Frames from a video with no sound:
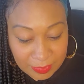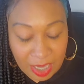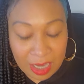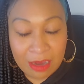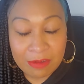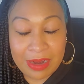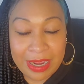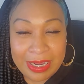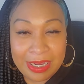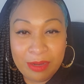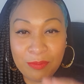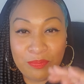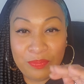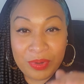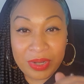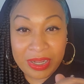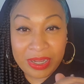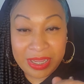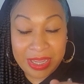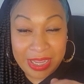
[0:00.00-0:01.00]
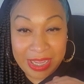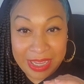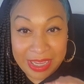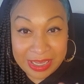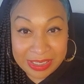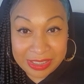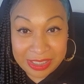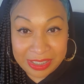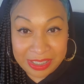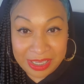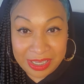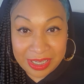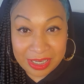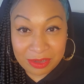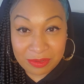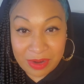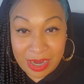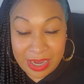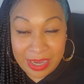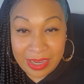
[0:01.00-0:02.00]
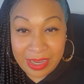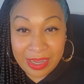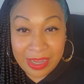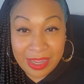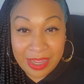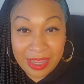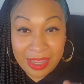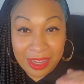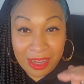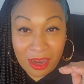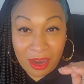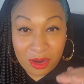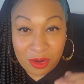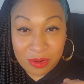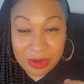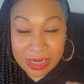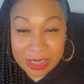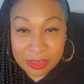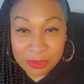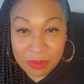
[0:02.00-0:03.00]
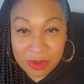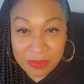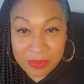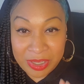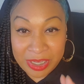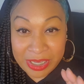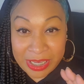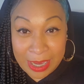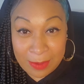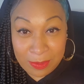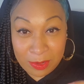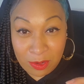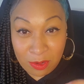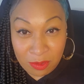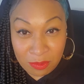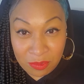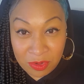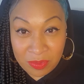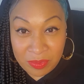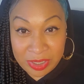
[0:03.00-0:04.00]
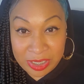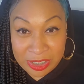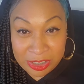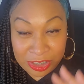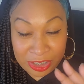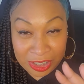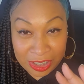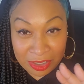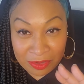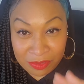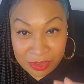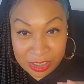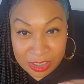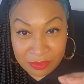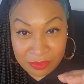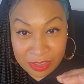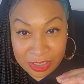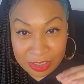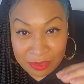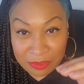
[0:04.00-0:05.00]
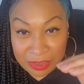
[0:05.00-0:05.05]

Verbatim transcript: All right? But here's the thing, right? Aquarius woman, Capricorn woman, she could really, really,